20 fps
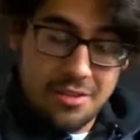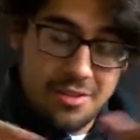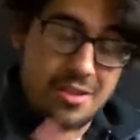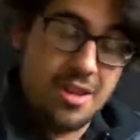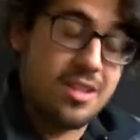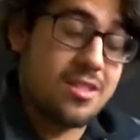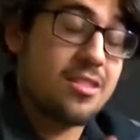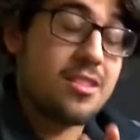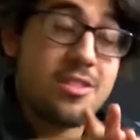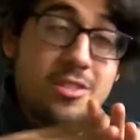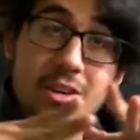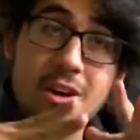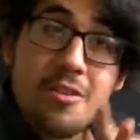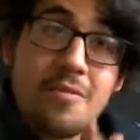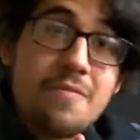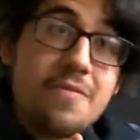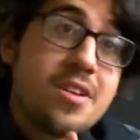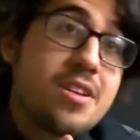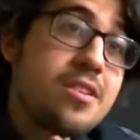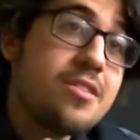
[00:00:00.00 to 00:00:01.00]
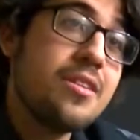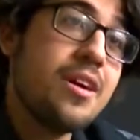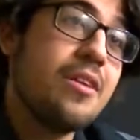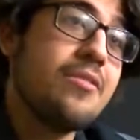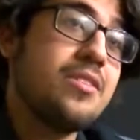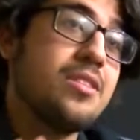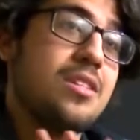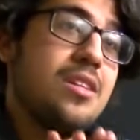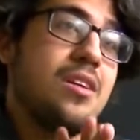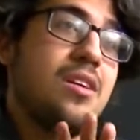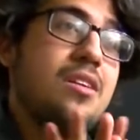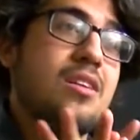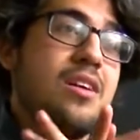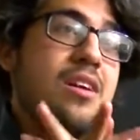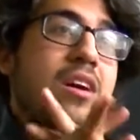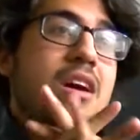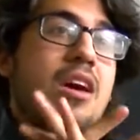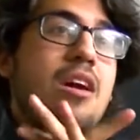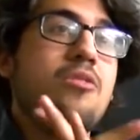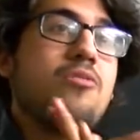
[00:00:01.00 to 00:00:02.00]
like, the dope video that we did,
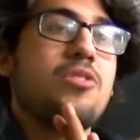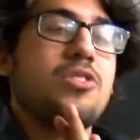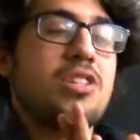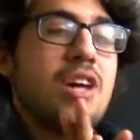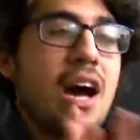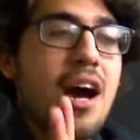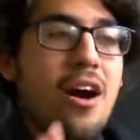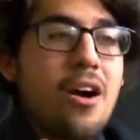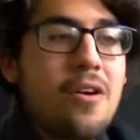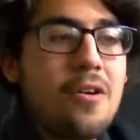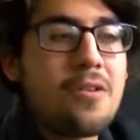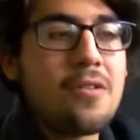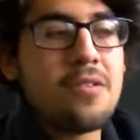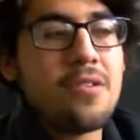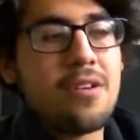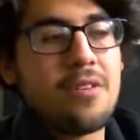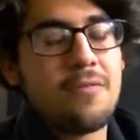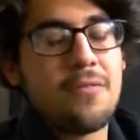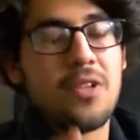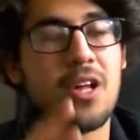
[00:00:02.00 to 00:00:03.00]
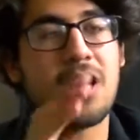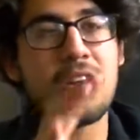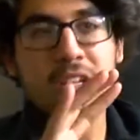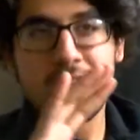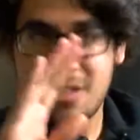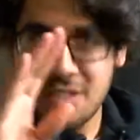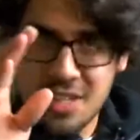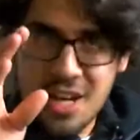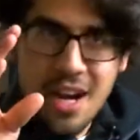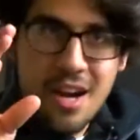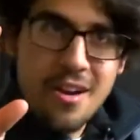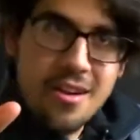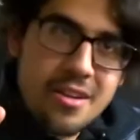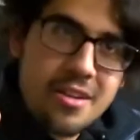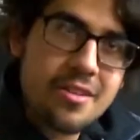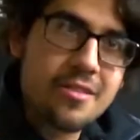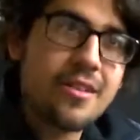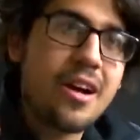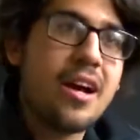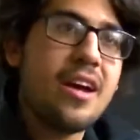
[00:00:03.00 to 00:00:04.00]
it was out for like an entire
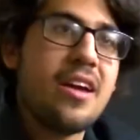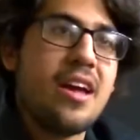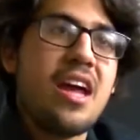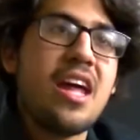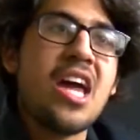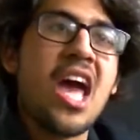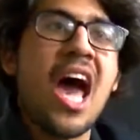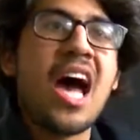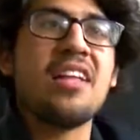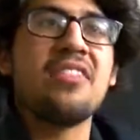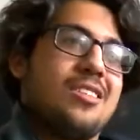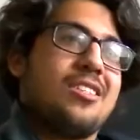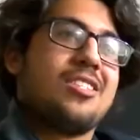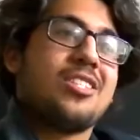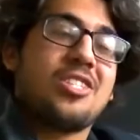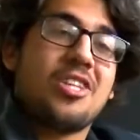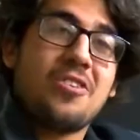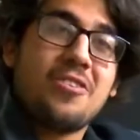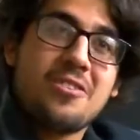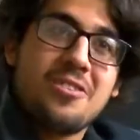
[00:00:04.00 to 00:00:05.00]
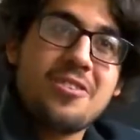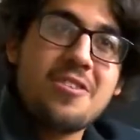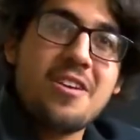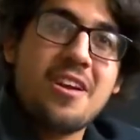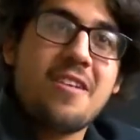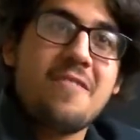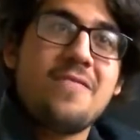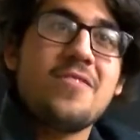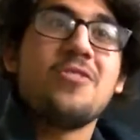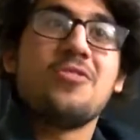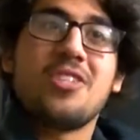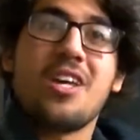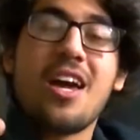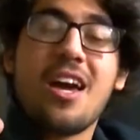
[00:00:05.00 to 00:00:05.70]
year, right? And it had 638 views.